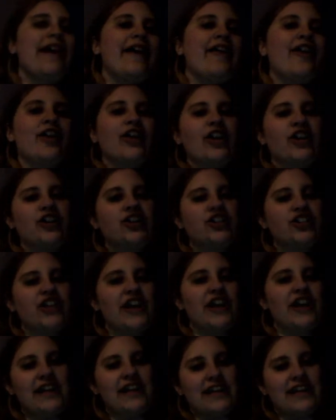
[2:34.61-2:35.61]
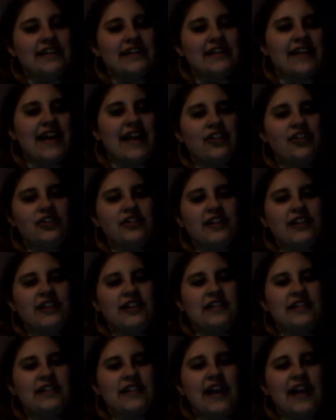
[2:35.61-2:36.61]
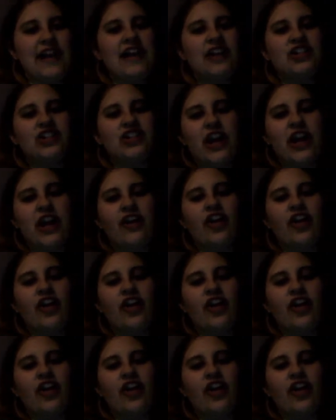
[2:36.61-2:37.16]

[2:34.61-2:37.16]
Erika, Shannon, and Skylar take the stage.